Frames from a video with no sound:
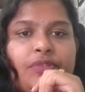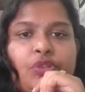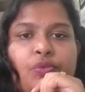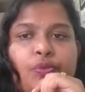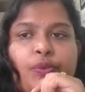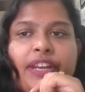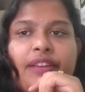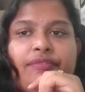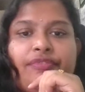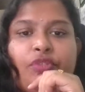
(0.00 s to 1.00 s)
Do
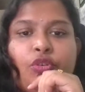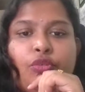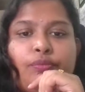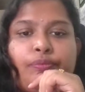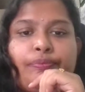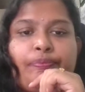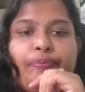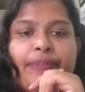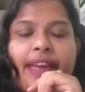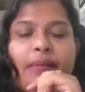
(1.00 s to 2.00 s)
inform
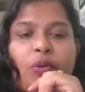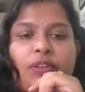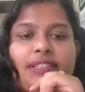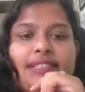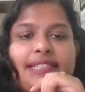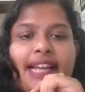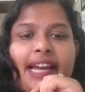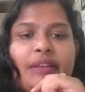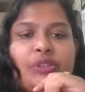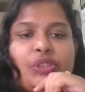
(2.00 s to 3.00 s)
about this
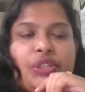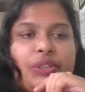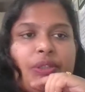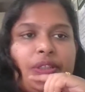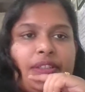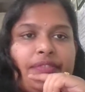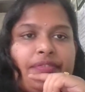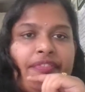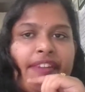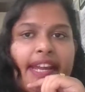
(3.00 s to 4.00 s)
live to your
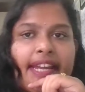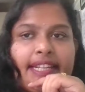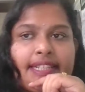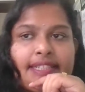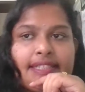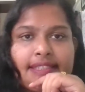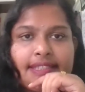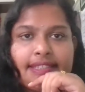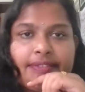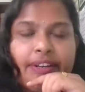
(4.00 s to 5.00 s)

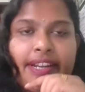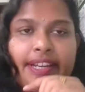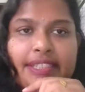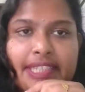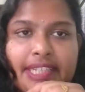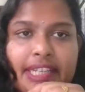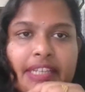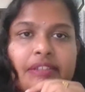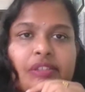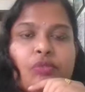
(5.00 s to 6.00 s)
friends,
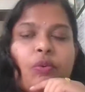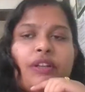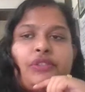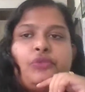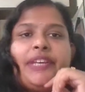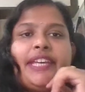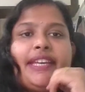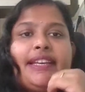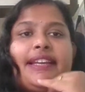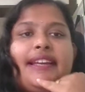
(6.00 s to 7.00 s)
relatives who are
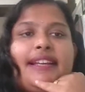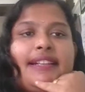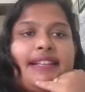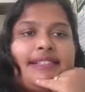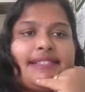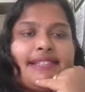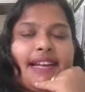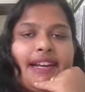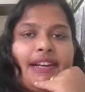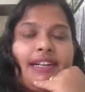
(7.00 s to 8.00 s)
doing this
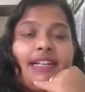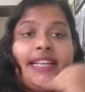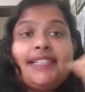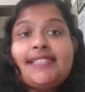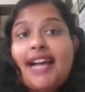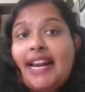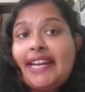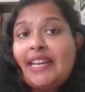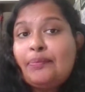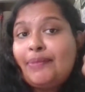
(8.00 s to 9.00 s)
earning
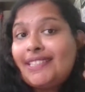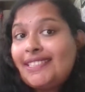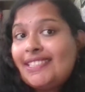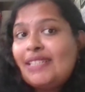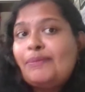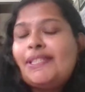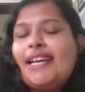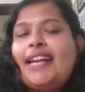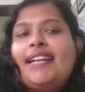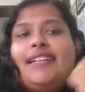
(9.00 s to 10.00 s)
salary plus some
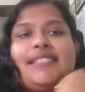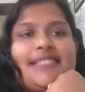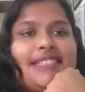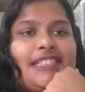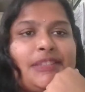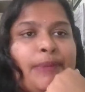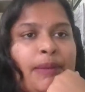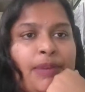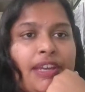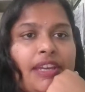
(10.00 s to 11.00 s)
side hustles,
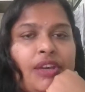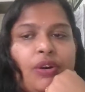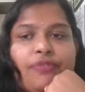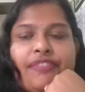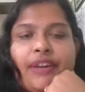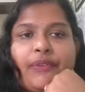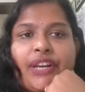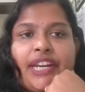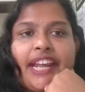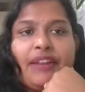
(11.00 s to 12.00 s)
maybe your
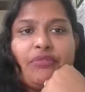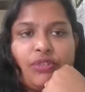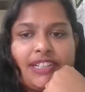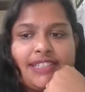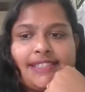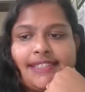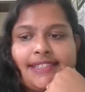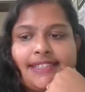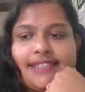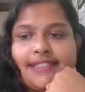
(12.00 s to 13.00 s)
favorite
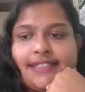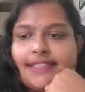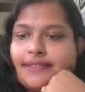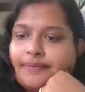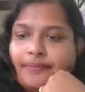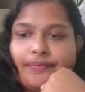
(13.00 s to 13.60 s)
influencers.